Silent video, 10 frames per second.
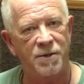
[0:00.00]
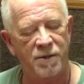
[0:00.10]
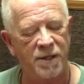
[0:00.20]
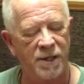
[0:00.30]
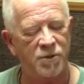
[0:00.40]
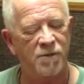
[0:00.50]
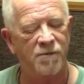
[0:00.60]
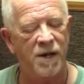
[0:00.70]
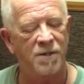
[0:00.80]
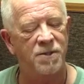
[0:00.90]
You can get your
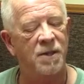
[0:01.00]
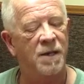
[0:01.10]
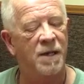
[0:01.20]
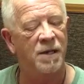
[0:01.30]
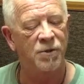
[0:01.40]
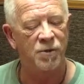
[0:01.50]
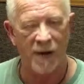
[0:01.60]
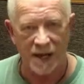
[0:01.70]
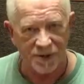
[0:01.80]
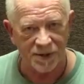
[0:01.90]
frets
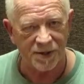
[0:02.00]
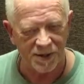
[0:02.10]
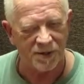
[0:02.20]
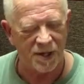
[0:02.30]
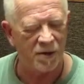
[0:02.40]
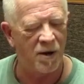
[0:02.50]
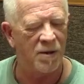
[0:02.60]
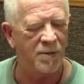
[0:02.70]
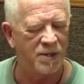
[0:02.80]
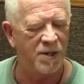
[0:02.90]
dressed, as they call
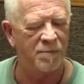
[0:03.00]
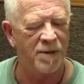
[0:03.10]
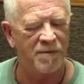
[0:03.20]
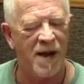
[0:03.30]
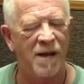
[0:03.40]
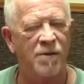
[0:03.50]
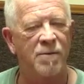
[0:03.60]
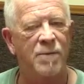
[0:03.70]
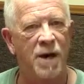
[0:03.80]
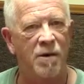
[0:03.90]
them. They simply file
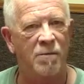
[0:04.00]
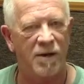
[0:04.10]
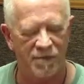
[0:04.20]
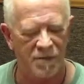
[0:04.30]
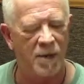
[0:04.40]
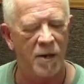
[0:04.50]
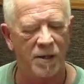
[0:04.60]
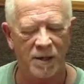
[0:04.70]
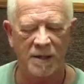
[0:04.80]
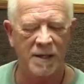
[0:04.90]
them down, buff them out.
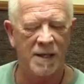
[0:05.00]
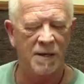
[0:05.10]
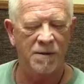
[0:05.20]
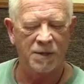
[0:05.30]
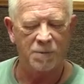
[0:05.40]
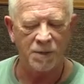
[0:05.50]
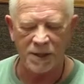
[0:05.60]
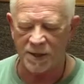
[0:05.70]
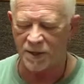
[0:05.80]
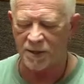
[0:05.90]
This
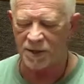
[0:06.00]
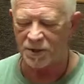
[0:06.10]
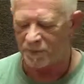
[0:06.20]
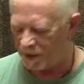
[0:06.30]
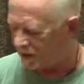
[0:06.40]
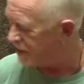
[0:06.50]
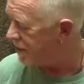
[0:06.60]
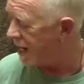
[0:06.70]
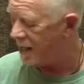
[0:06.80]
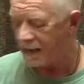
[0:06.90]
particular instrument does
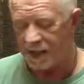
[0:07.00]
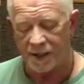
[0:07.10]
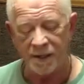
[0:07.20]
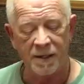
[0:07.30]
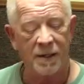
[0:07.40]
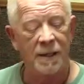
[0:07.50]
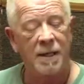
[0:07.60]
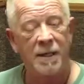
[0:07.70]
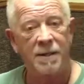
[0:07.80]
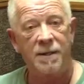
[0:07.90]
not need it.
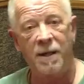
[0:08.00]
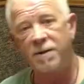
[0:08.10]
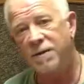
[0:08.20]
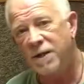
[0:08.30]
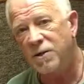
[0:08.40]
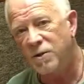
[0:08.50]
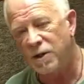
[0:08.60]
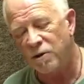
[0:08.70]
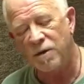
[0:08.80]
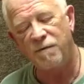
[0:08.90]
The other thing you
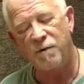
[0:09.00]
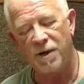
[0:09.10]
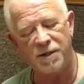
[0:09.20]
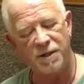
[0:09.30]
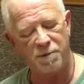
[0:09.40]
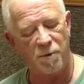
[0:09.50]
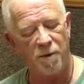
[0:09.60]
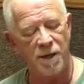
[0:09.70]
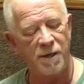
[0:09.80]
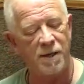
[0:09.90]
can look for at this
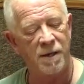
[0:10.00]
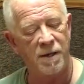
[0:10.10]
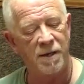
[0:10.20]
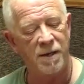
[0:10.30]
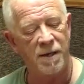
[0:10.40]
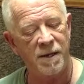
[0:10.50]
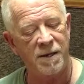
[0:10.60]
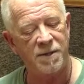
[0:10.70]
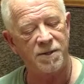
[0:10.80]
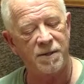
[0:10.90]
point
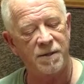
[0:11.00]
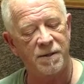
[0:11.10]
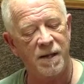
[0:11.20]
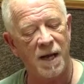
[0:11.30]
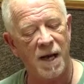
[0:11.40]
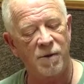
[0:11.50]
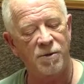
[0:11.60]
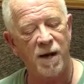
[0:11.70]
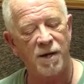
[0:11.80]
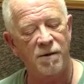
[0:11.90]
is how
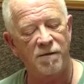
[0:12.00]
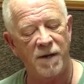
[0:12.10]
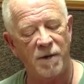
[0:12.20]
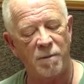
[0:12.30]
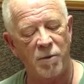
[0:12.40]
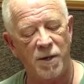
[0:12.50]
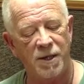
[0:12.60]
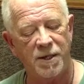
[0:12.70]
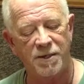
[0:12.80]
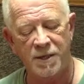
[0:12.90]
dry your fingerboard
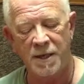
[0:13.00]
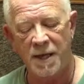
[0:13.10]
is.